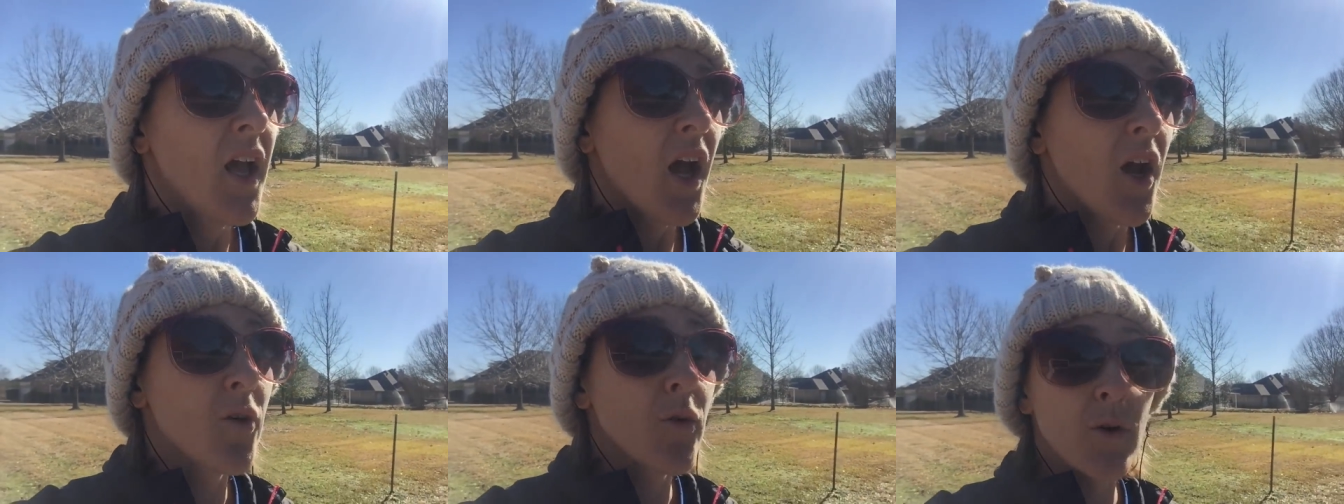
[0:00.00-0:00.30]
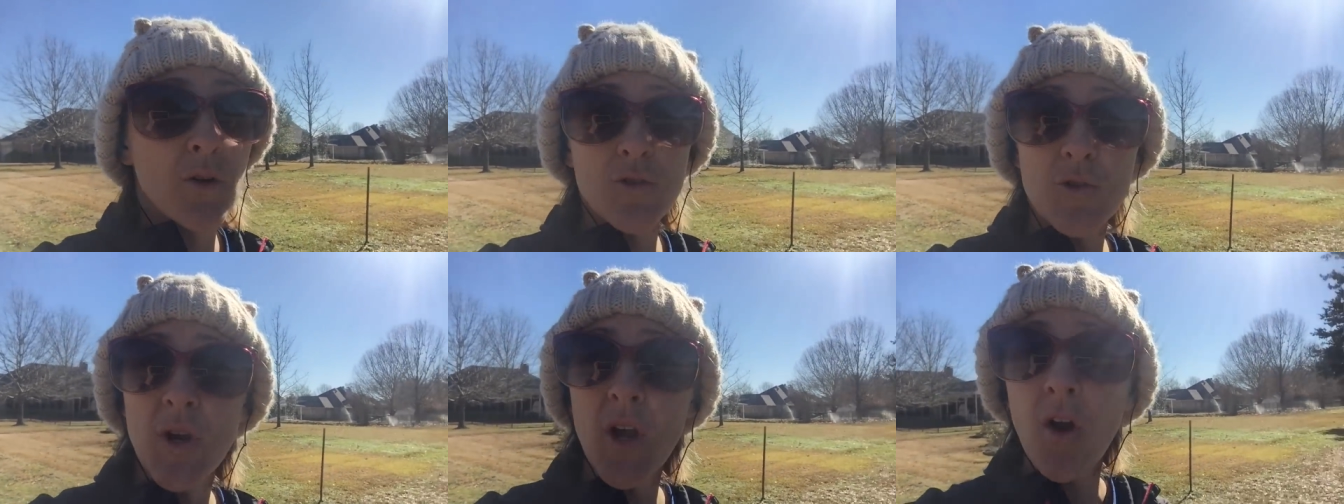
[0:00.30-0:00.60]
a
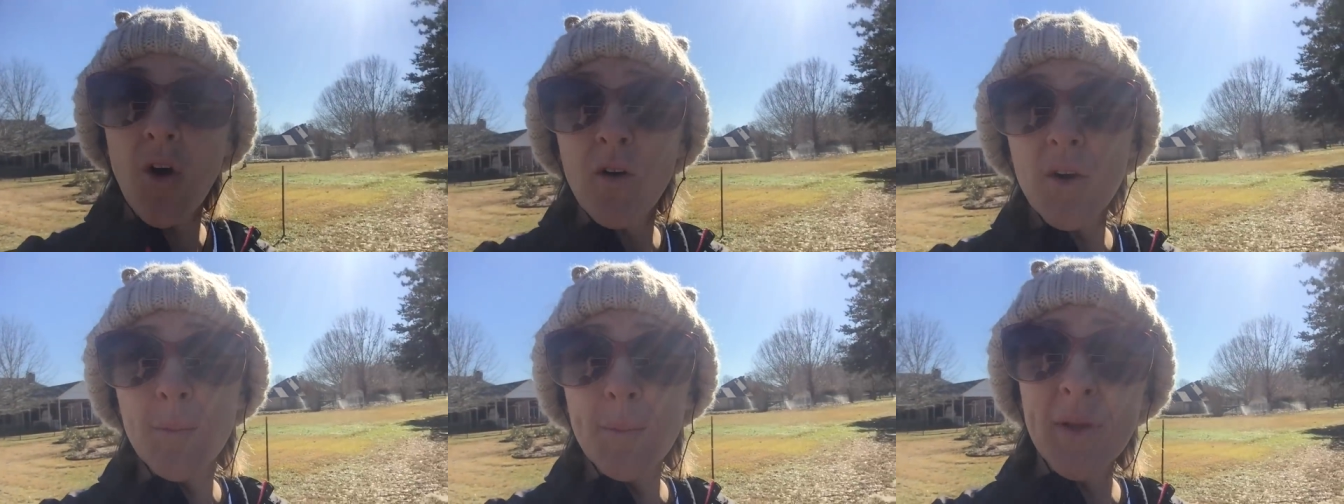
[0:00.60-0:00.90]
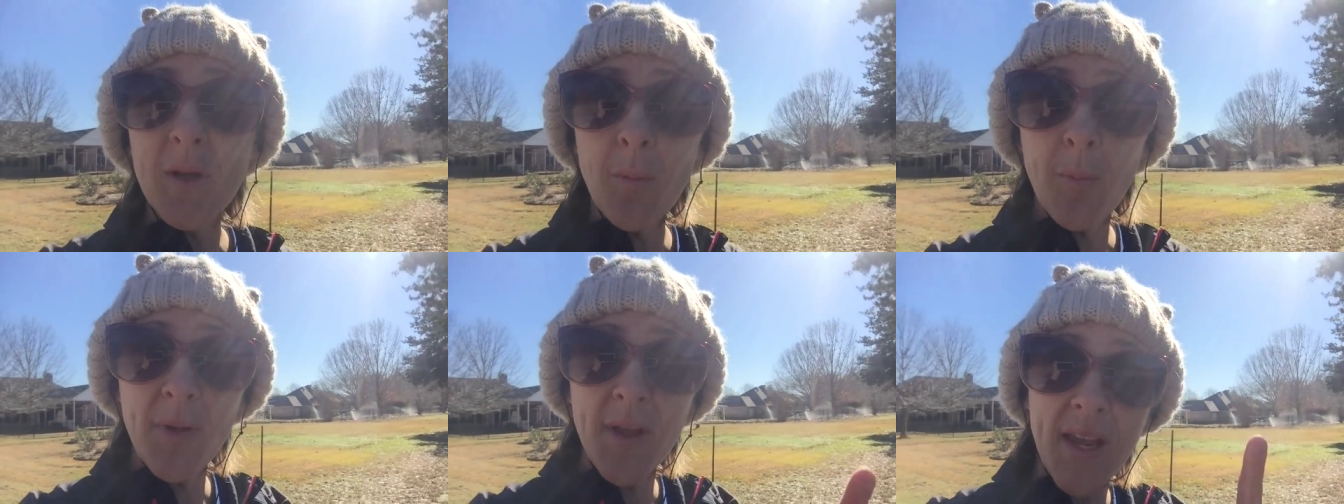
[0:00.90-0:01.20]
grocery haul and
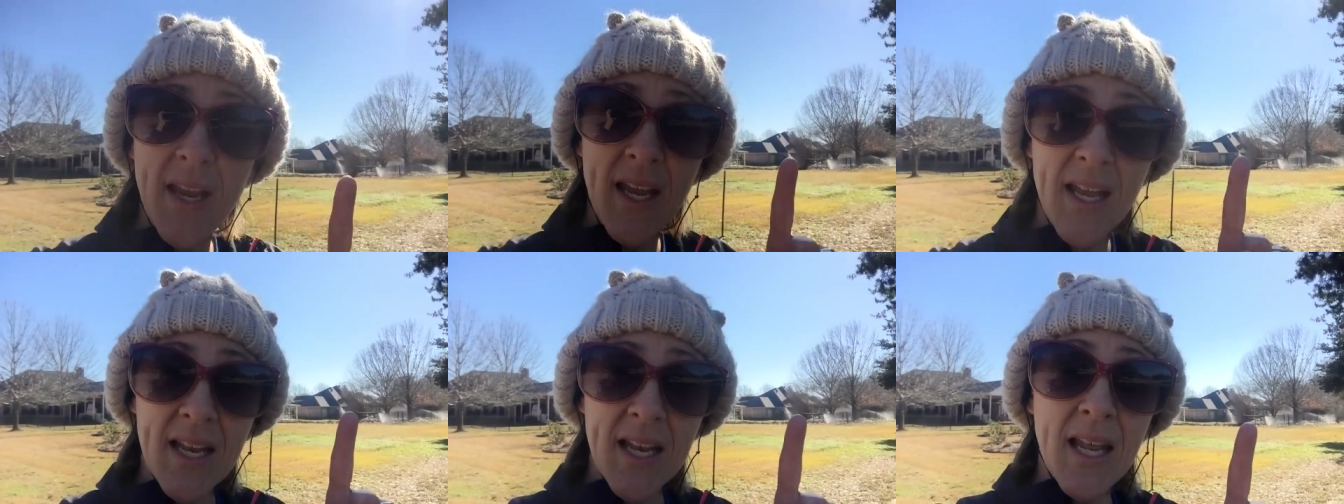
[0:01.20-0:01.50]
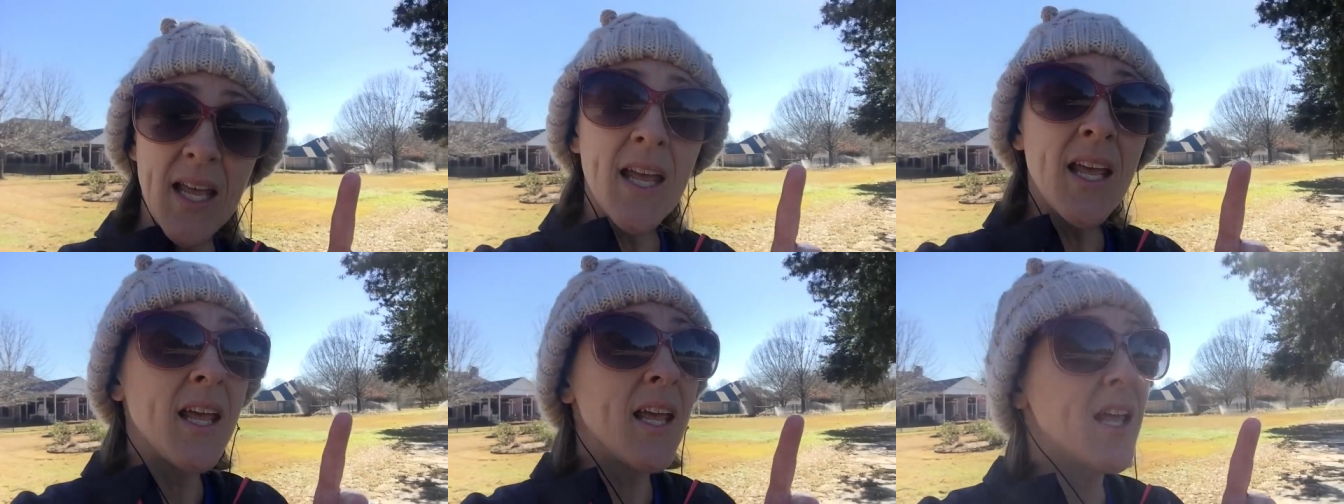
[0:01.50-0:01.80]
meal
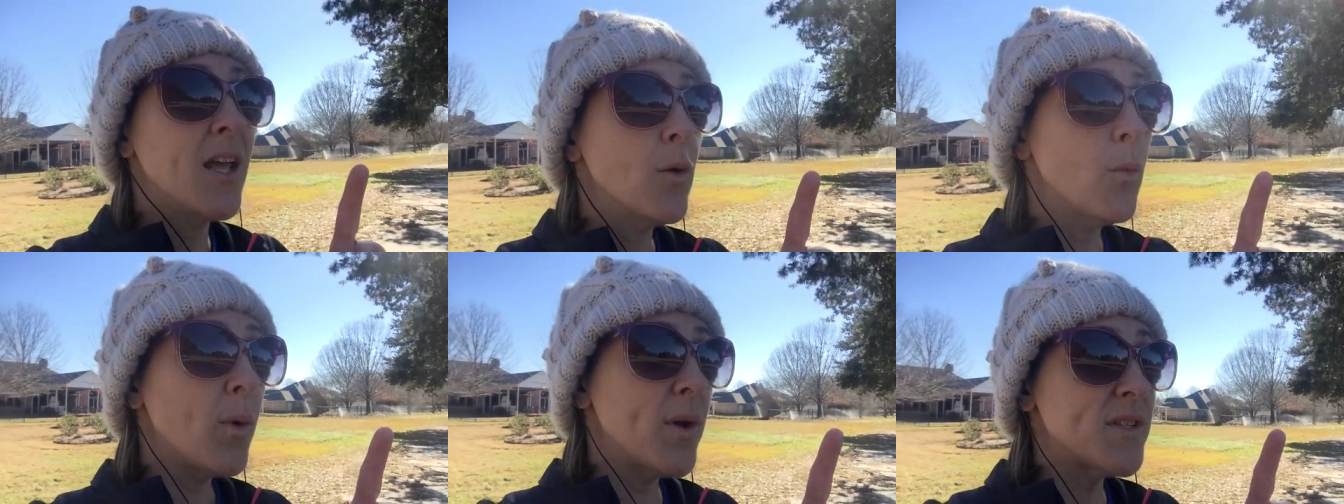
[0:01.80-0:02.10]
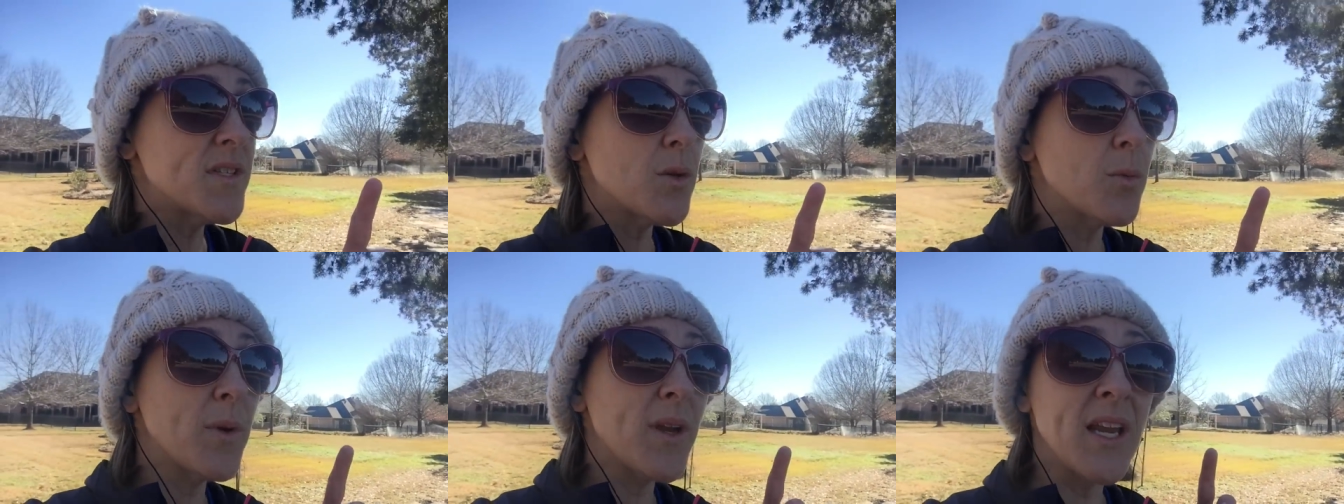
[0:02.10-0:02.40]
plan
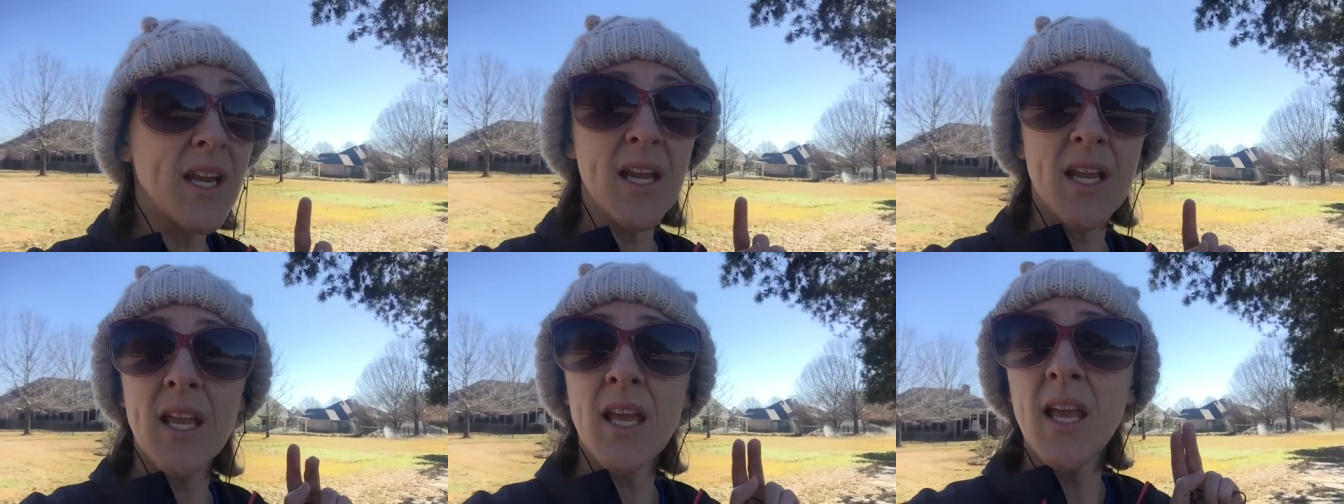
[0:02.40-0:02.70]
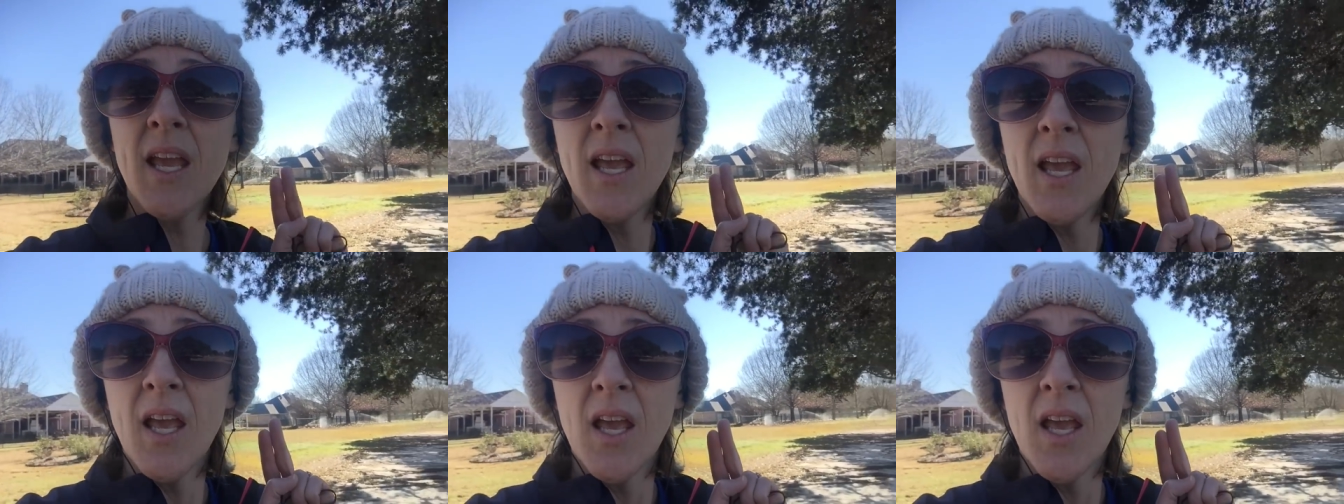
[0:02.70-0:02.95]
once a week,